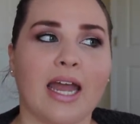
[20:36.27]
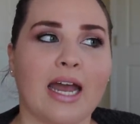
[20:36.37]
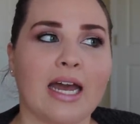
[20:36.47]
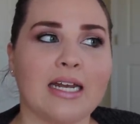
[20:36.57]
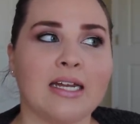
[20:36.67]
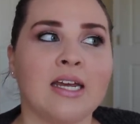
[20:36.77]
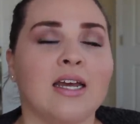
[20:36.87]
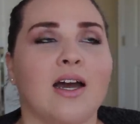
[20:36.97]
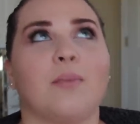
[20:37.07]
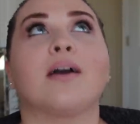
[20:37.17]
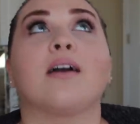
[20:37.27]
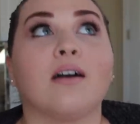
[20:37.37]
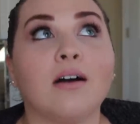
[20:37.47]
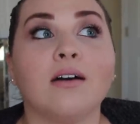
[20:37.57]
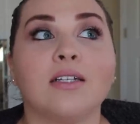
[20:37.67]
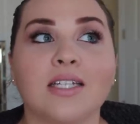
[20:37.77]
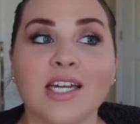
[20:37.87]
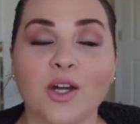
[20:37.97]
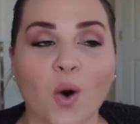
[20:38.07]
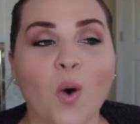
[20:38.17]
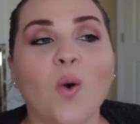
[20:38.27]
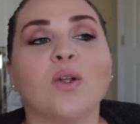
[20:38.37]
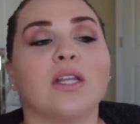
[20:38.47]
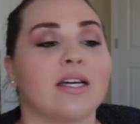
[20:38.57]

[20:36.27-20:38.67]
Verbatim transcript: and I'm like, oh, it's getting cold.